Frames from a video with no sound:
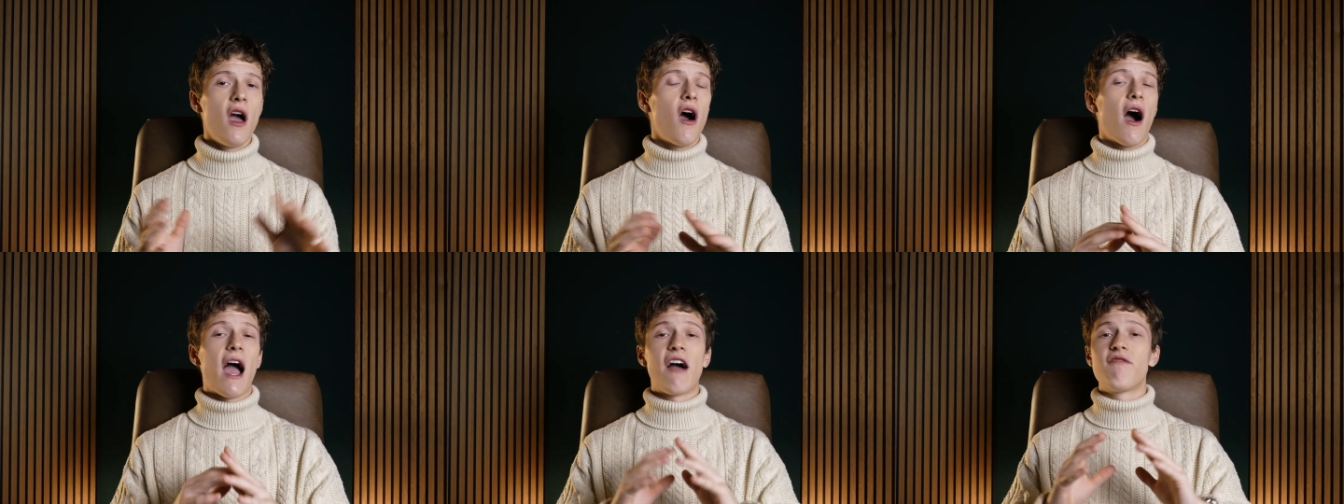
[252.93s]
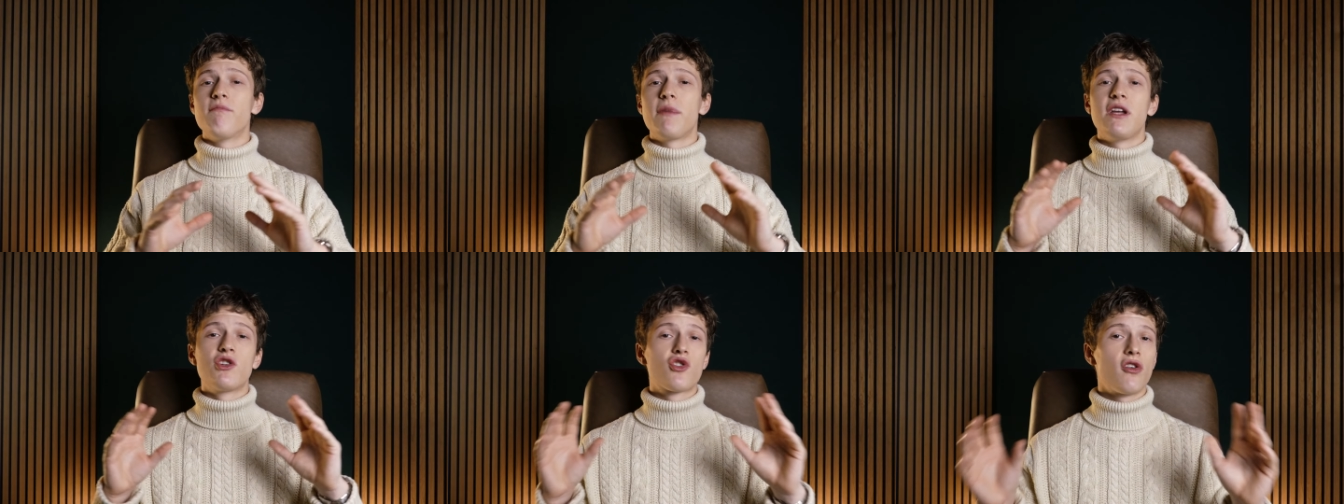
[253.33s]
I haven't
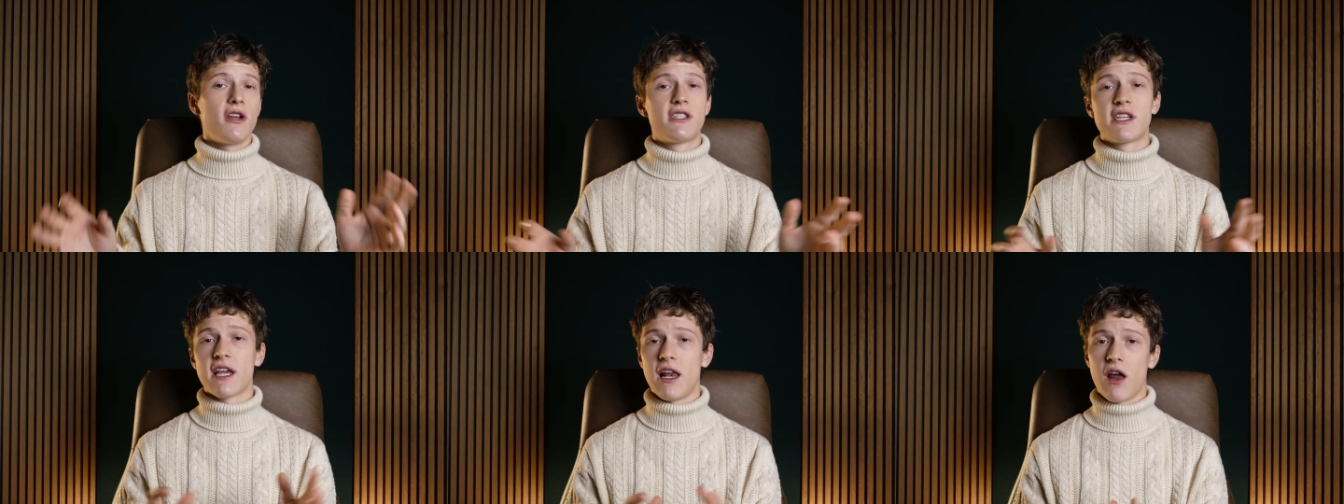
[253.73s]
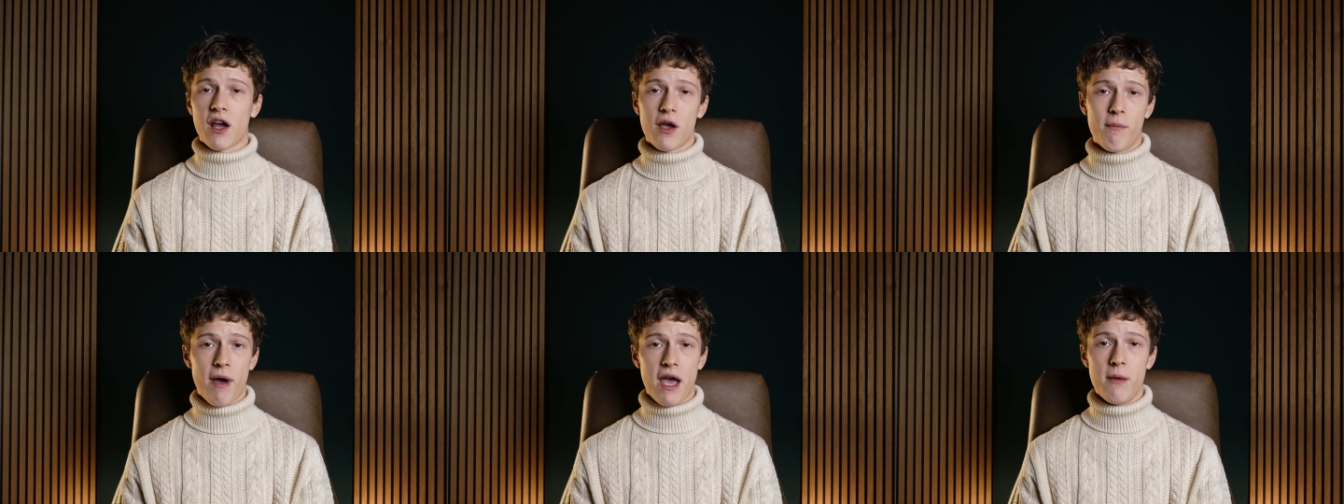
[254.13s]
been treating it
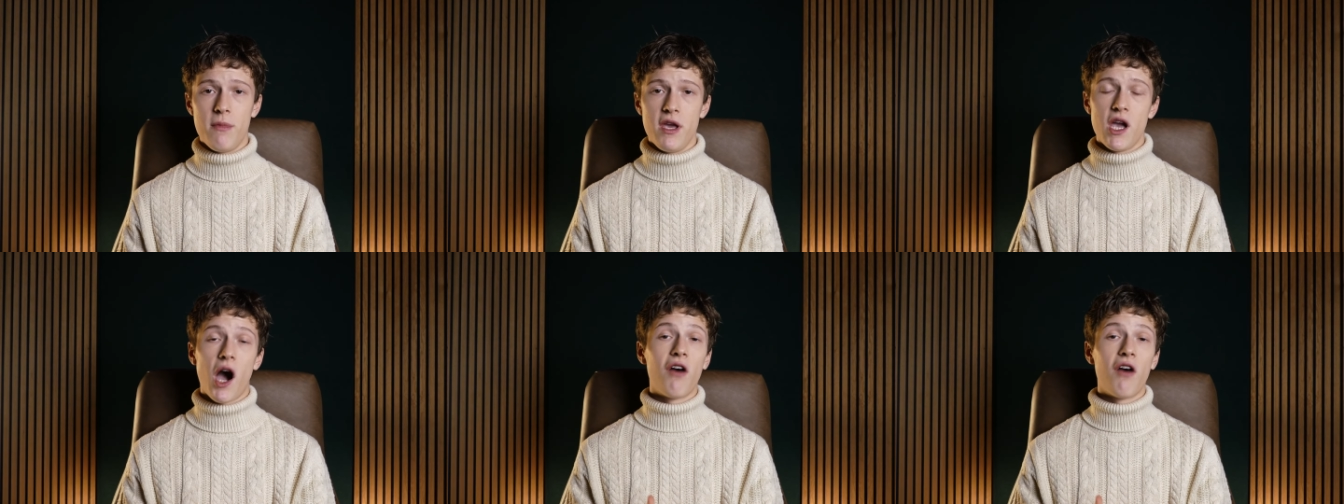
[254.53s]
like a baby.